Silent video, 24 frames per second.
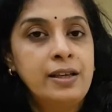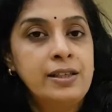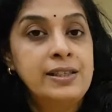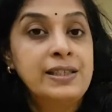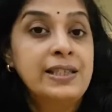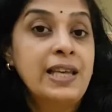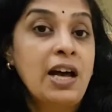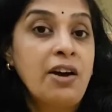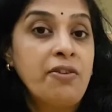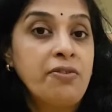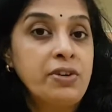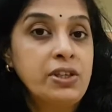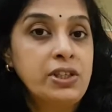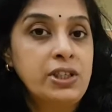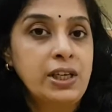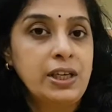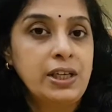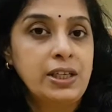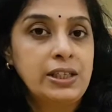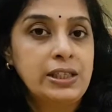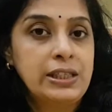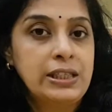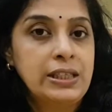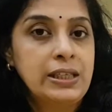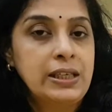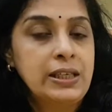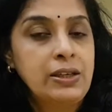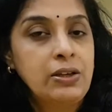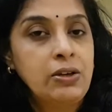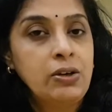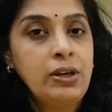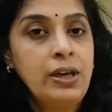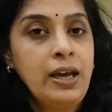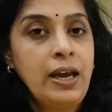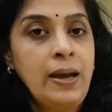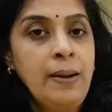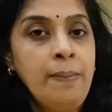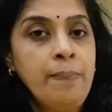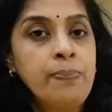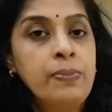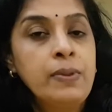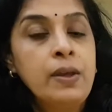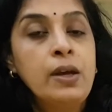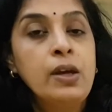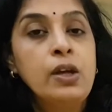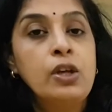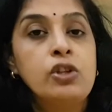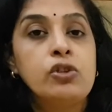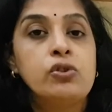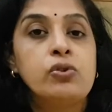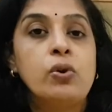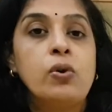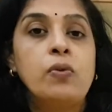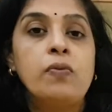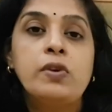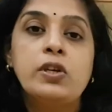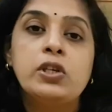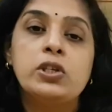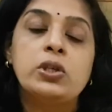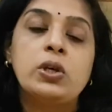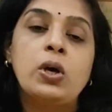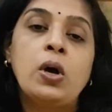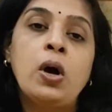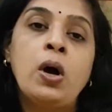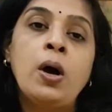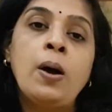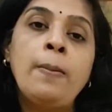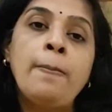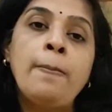sour taste. Okay, so we saw